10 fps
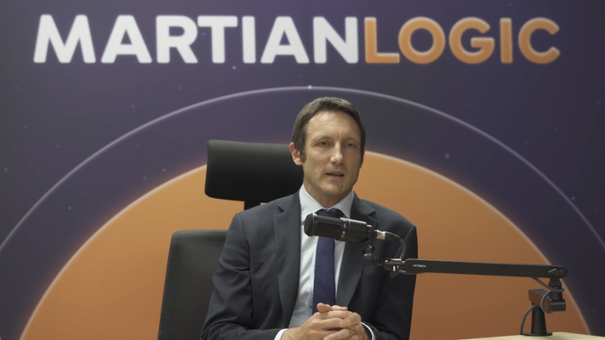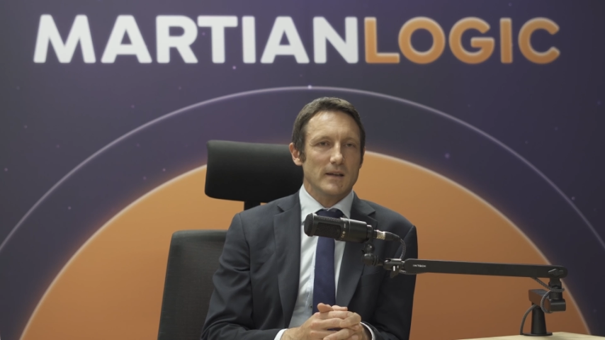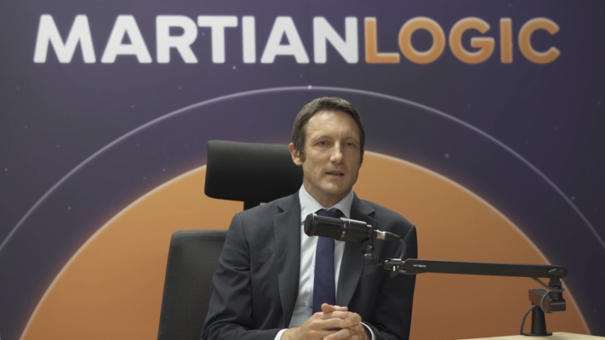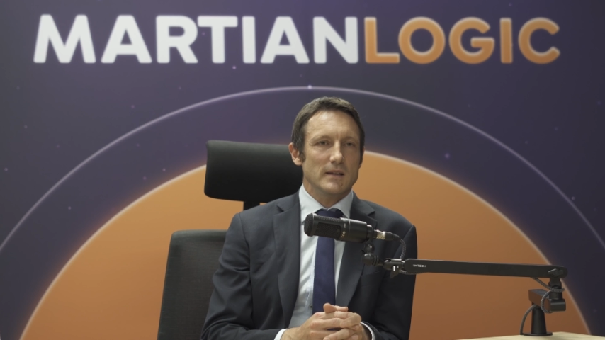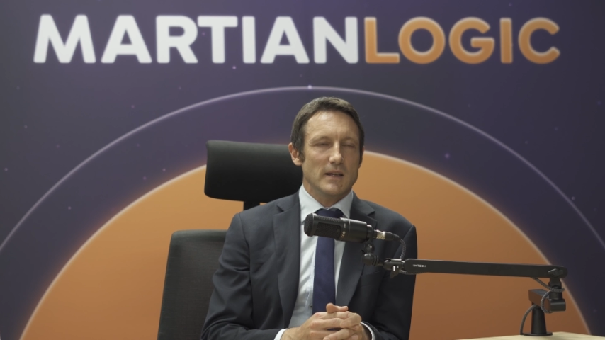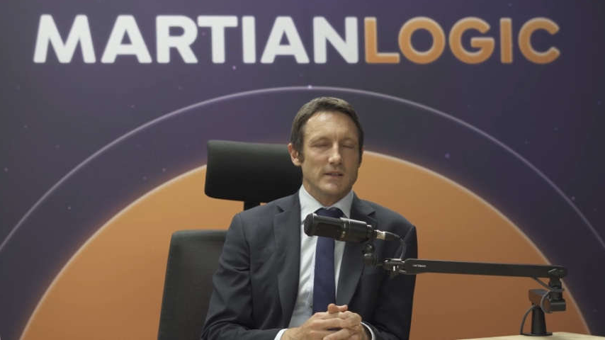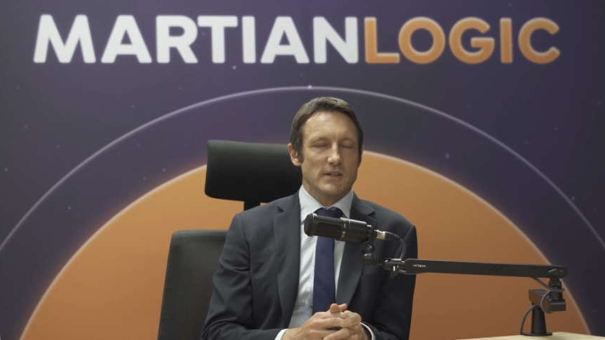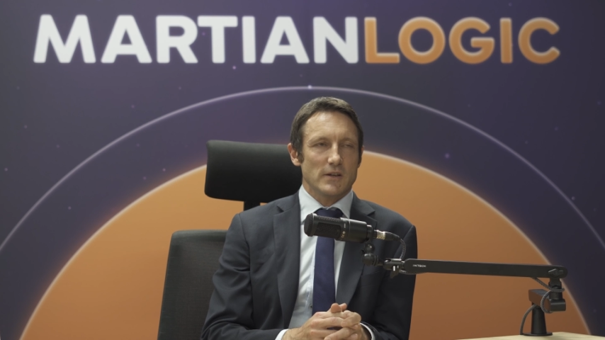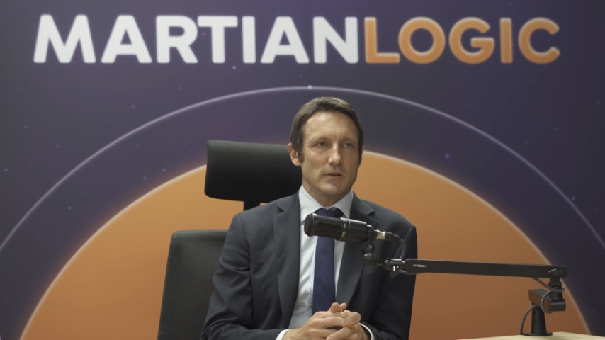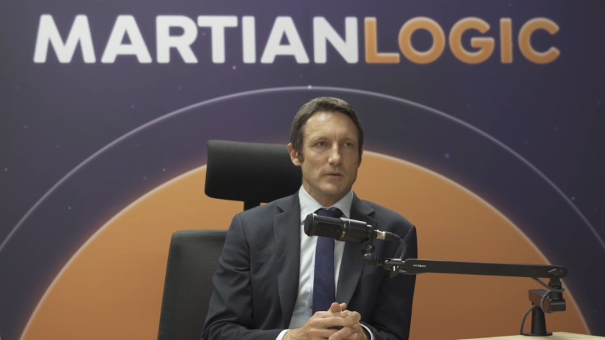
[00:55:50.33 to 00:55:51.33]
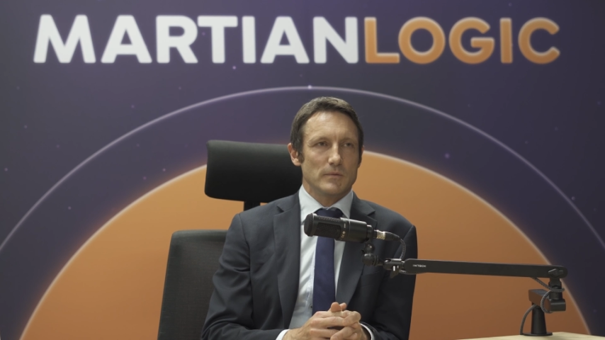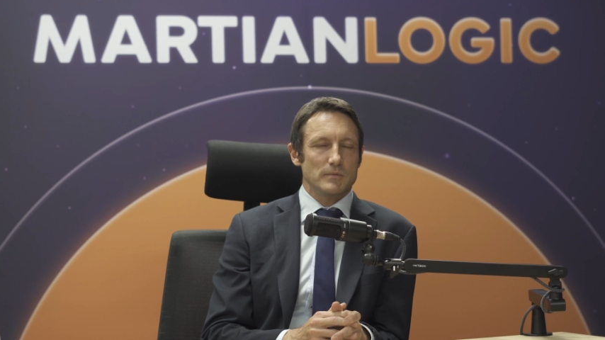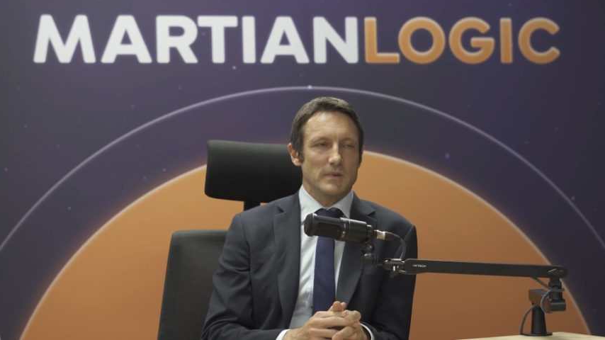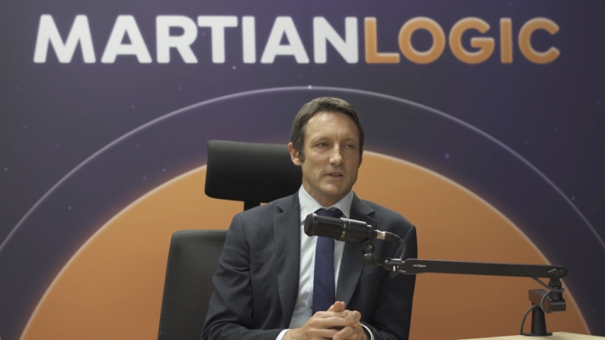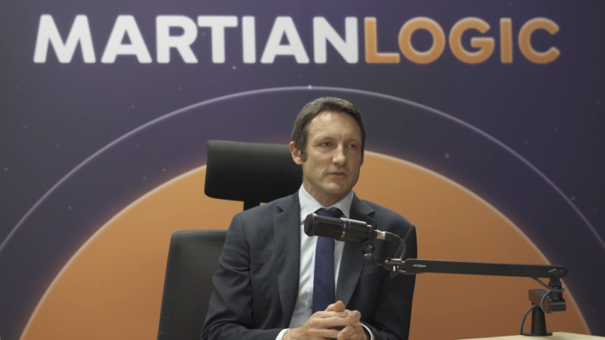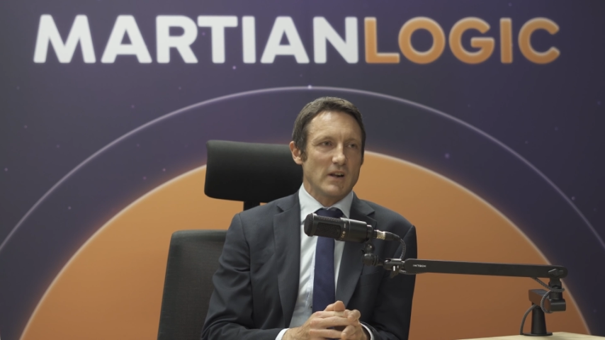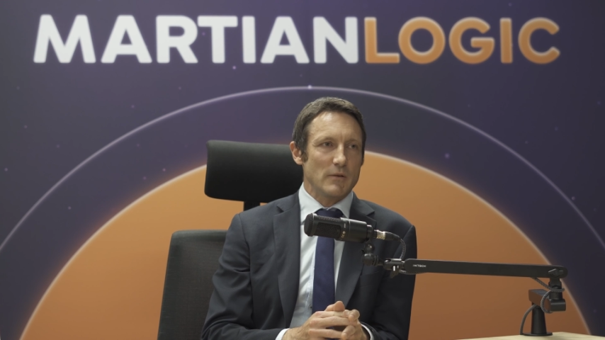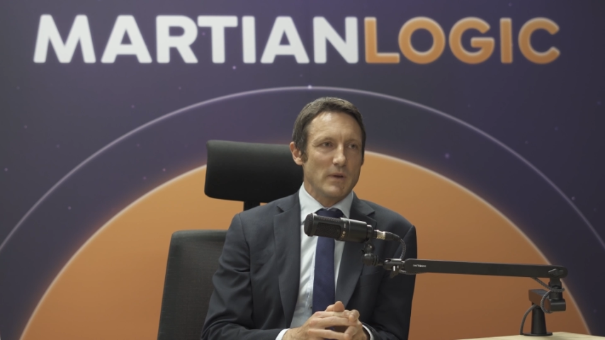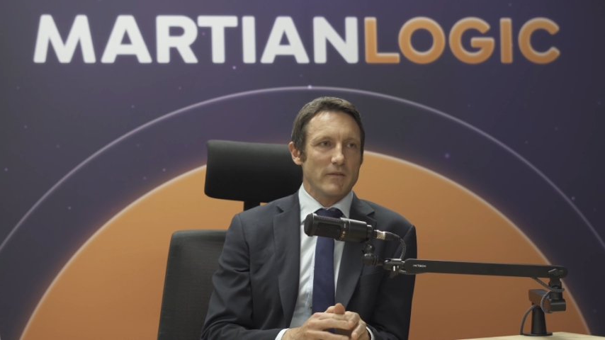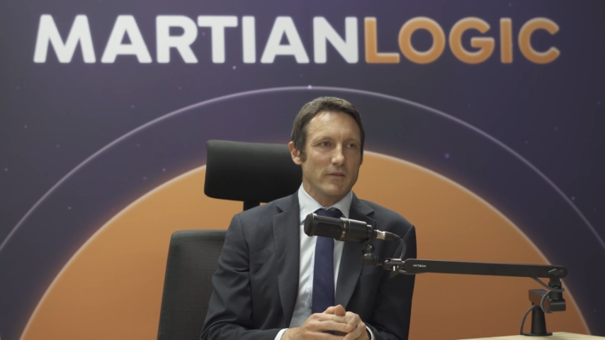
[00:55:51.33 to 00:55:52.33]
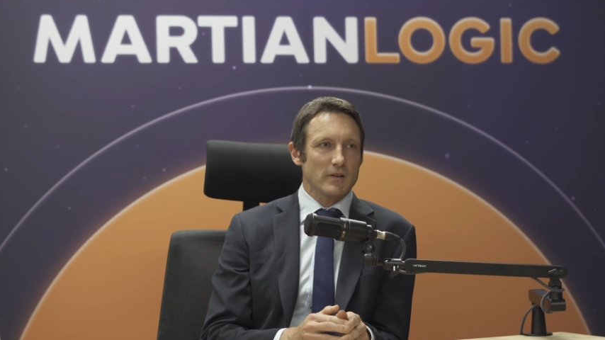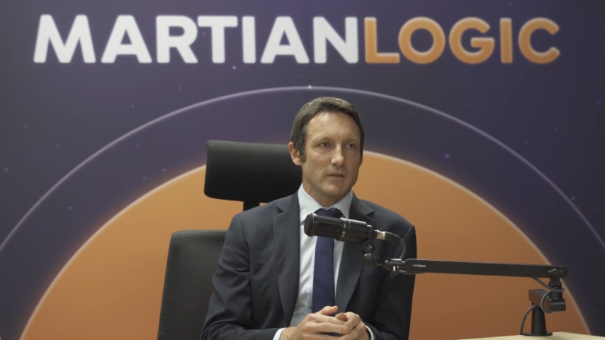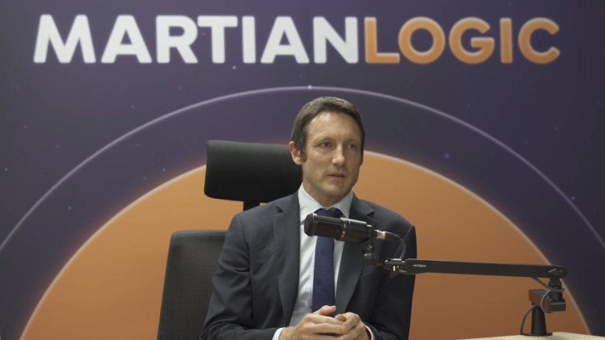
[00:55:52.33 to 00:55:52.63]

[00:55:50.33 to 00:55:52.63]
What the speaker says: Yeah. So in Australia, we have a